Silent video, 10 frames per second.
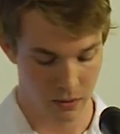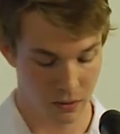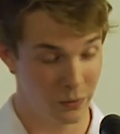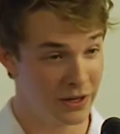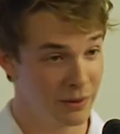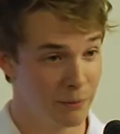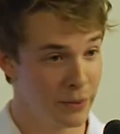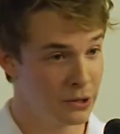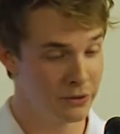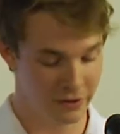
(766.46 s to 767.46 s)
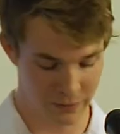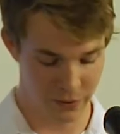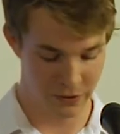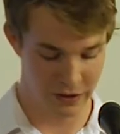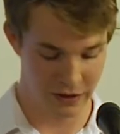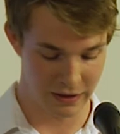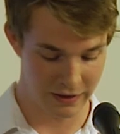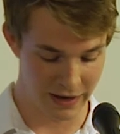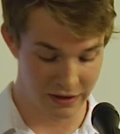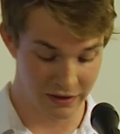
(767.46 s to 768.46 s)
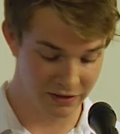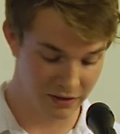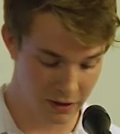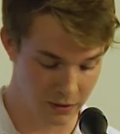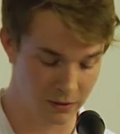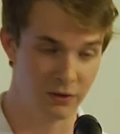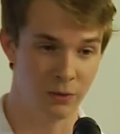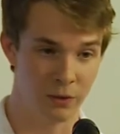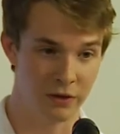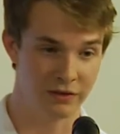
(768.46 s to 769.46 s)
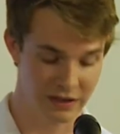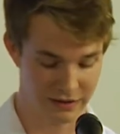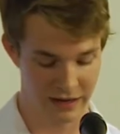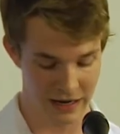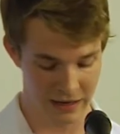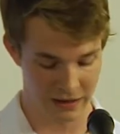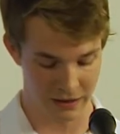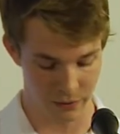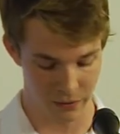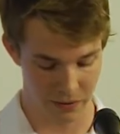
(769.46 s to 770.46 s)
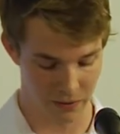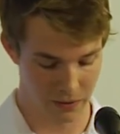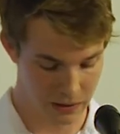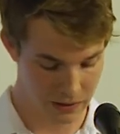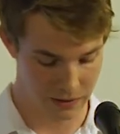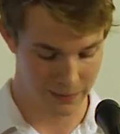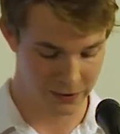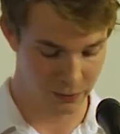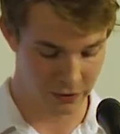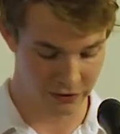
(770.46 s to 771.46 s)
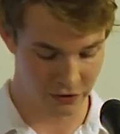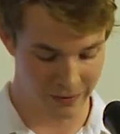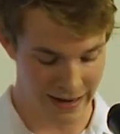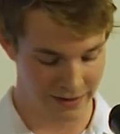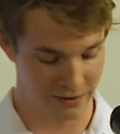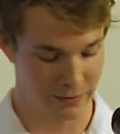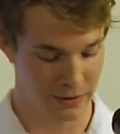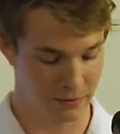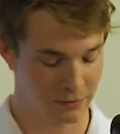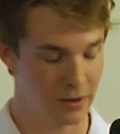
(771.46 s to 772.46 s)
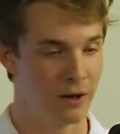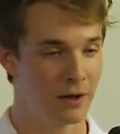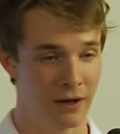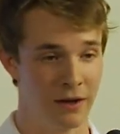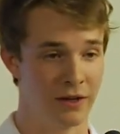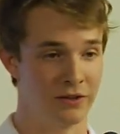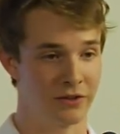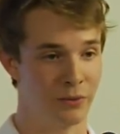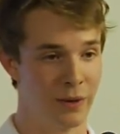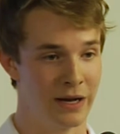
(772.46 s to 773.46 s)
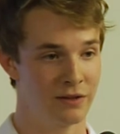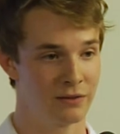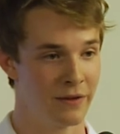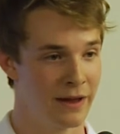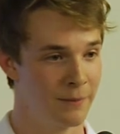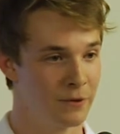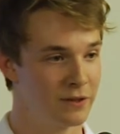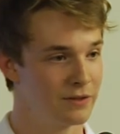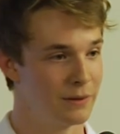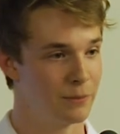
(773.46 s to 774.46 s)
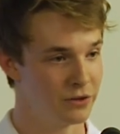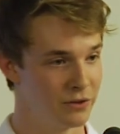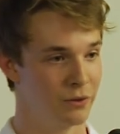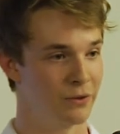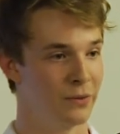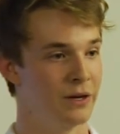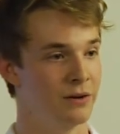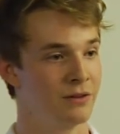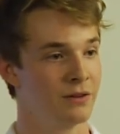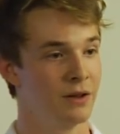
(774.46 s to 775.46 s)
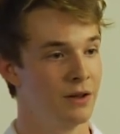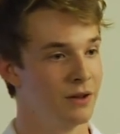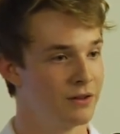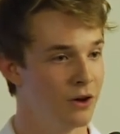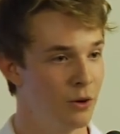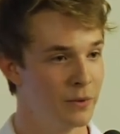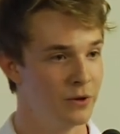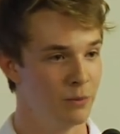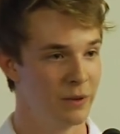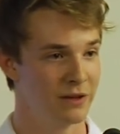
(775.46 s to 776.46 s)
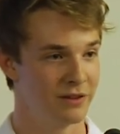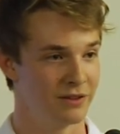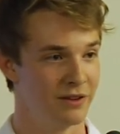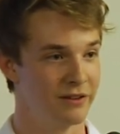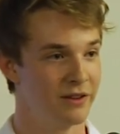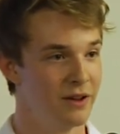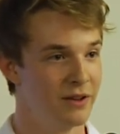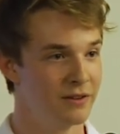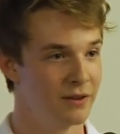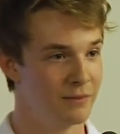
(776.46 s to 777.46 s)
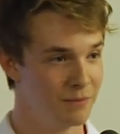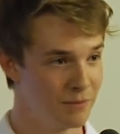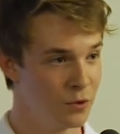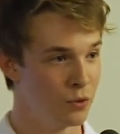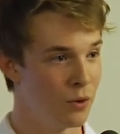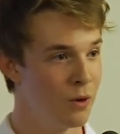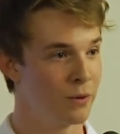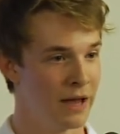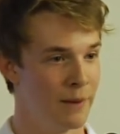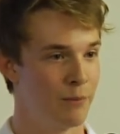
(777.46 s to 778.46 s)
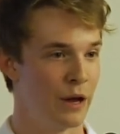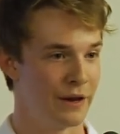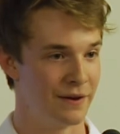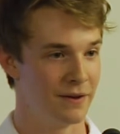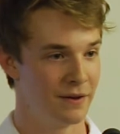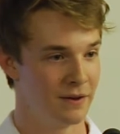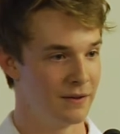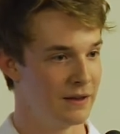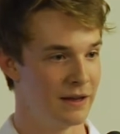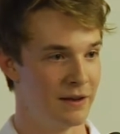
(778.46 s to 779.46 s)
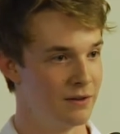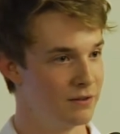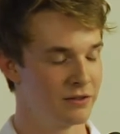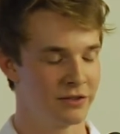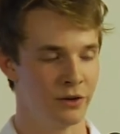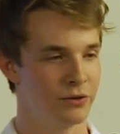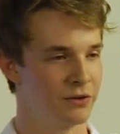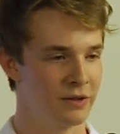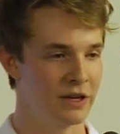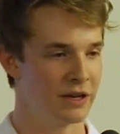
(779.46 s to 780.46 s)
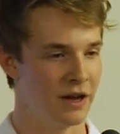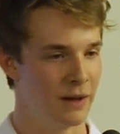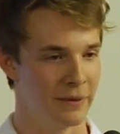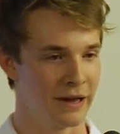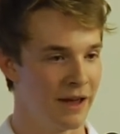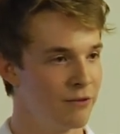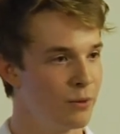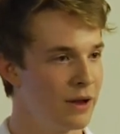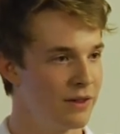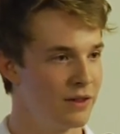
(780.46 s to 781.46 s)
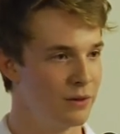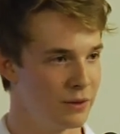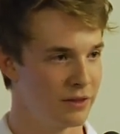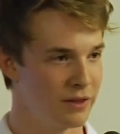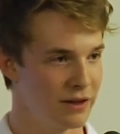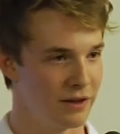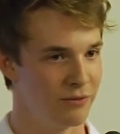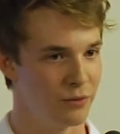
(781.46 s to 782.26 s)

We can build a community that isn't geared towards containing youth, but towards attracting people of all kinds to raise families and pursue careers, to open new businesses, to grow Cape Breton in social, economic, every way that you can think of.